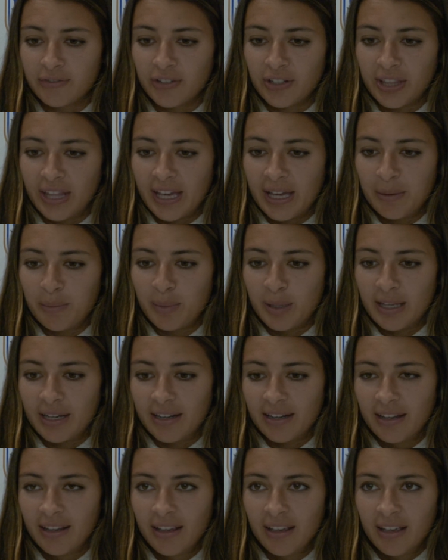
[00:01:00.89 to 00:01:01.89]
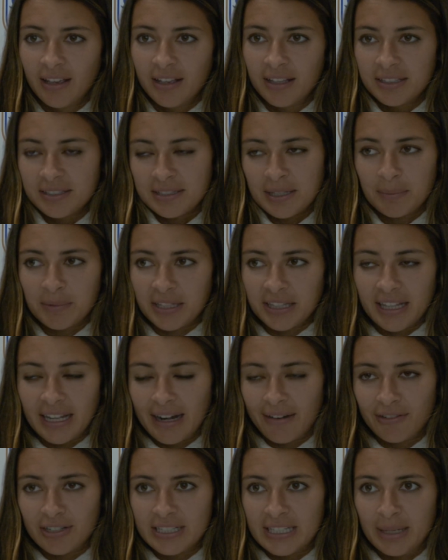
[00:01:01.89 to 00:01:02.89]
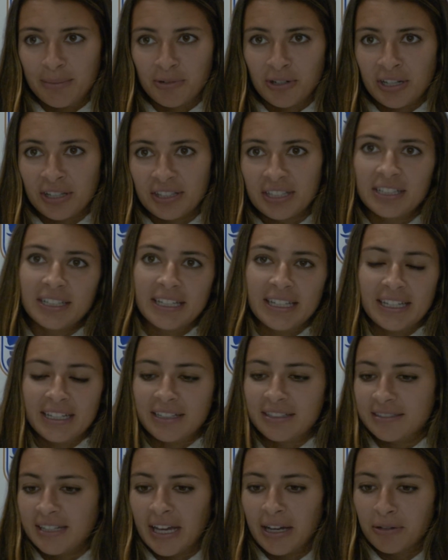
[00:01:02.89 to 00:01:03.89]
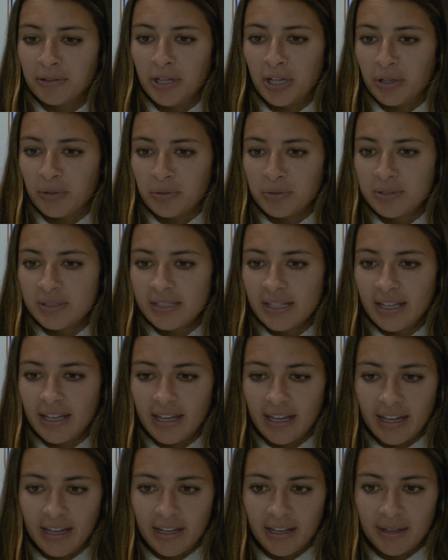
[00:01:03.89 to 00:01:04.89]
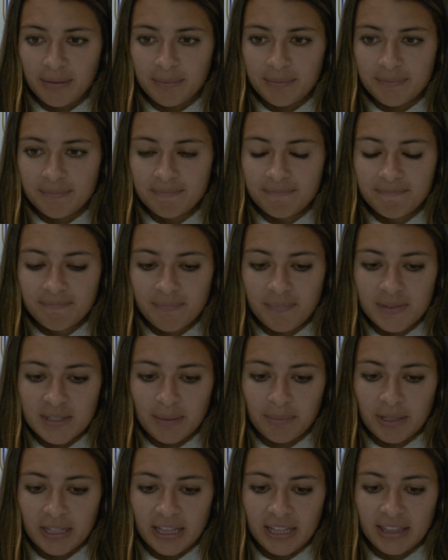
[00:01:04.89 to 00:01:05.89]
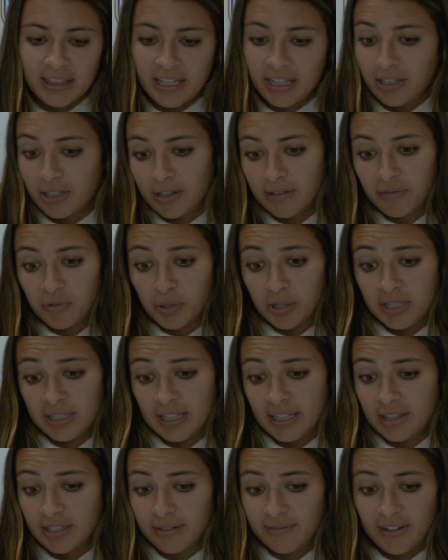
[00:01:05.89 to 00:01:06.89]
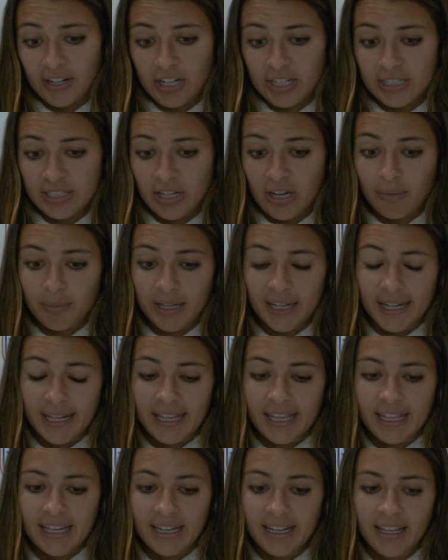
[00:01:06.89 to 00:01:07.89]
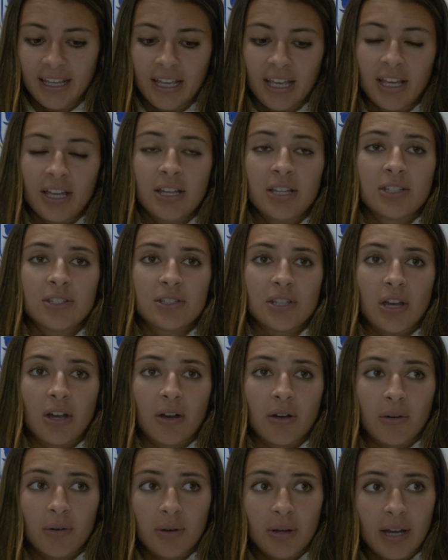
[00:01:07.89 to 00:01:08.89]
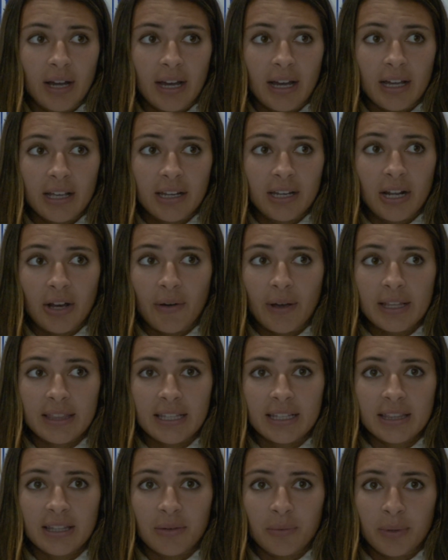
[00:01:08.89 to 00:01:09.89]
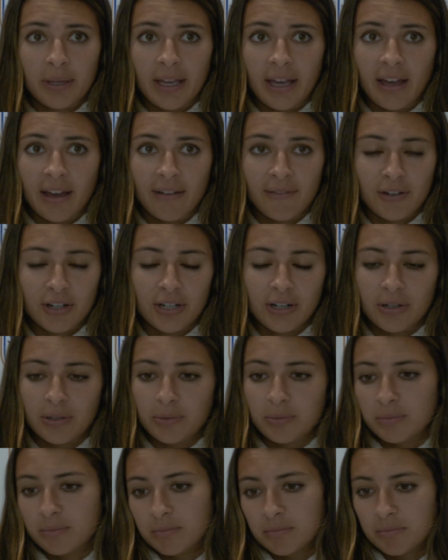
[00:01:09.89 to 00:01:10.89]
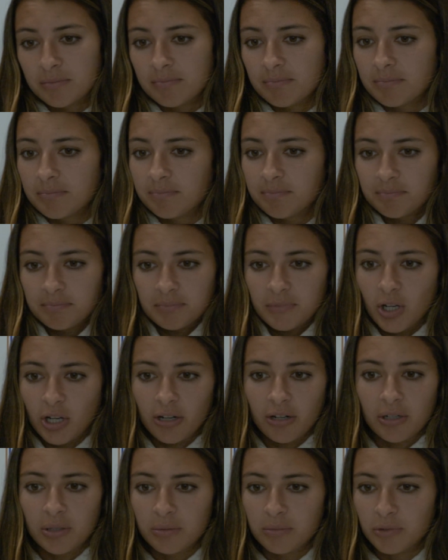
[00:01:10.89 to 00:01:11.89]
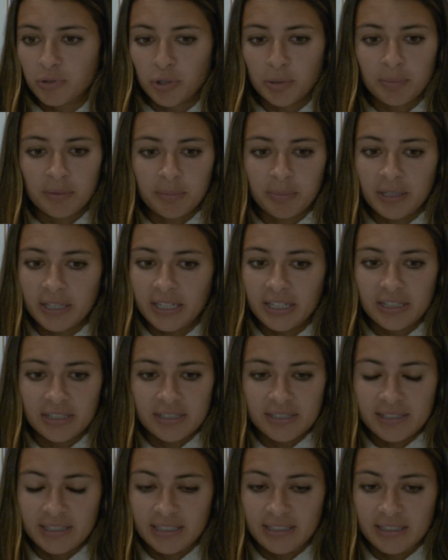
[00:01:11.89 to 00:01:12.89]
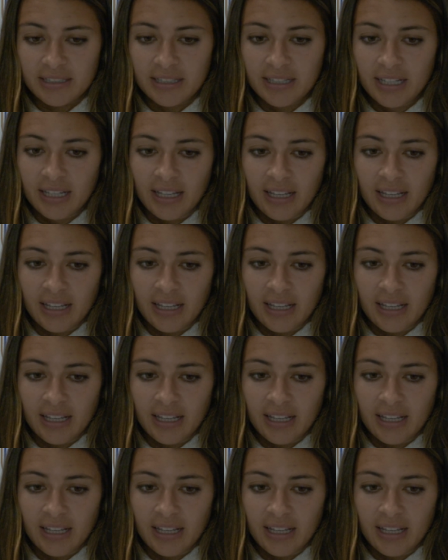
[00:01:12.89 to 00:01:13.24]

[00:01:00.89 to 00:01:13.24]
for them and something that every team around the league now knows, something that they look for, that they're very dominant in. So, you know, I think that we have our own group of players and